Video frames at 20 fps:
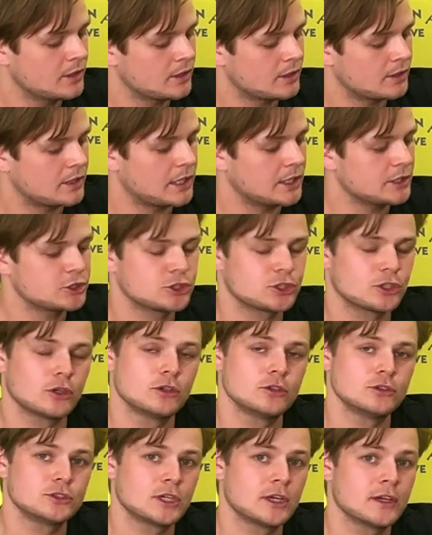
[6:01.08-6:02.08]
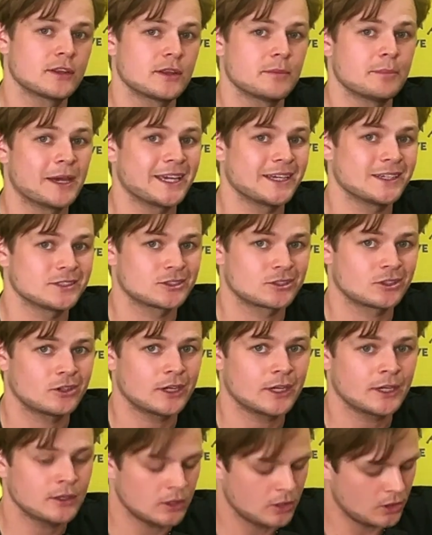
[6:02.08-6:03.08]
that shows the
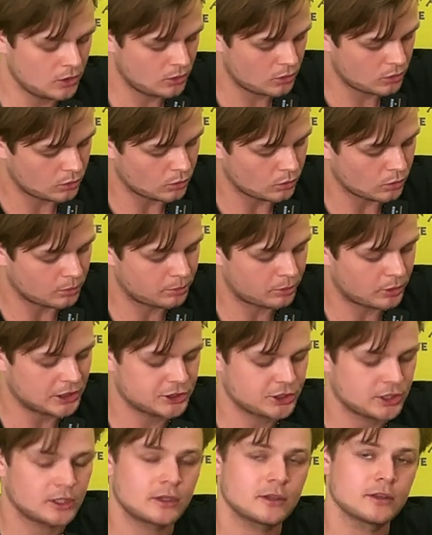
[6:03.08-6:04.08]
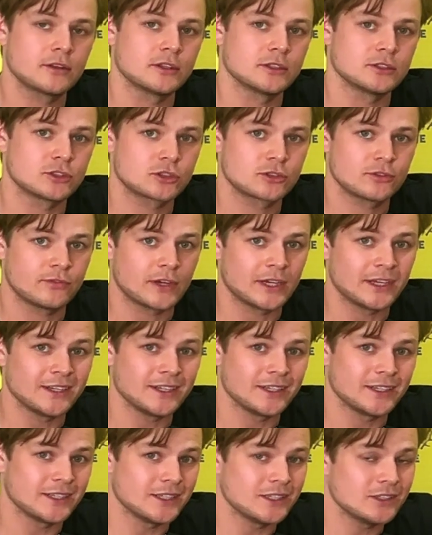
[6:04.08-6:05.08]
PSI or pressure that's
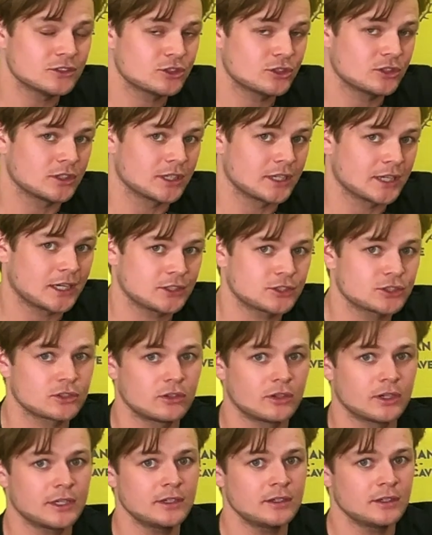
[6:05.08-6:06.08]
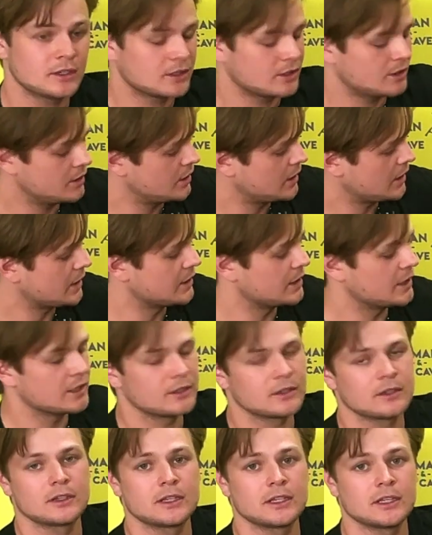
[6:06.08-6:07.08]
feeding into your gas line and
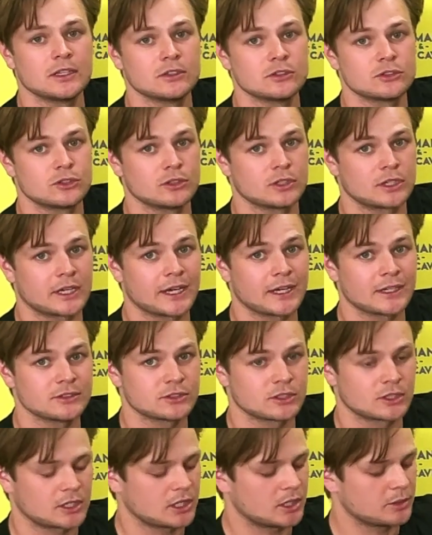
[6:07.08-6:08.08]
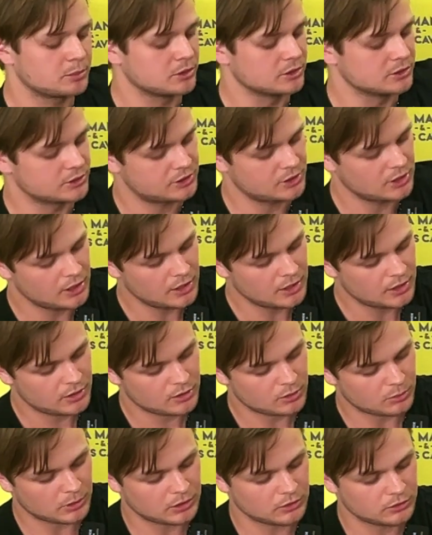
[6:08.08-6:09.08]
then into your kegs and couplers.
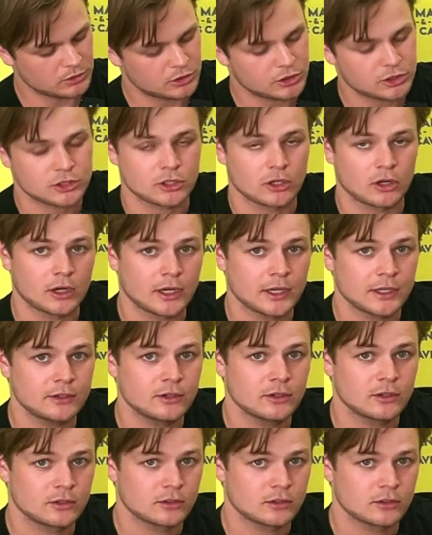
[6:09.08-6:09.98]
The one on the side